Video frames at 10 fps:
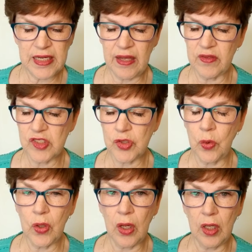down the
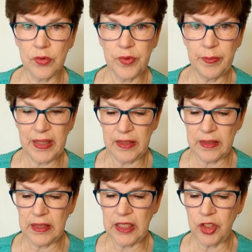so-called
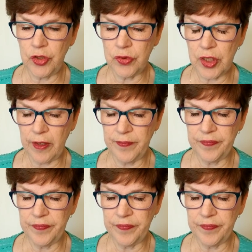rebellion in Utah.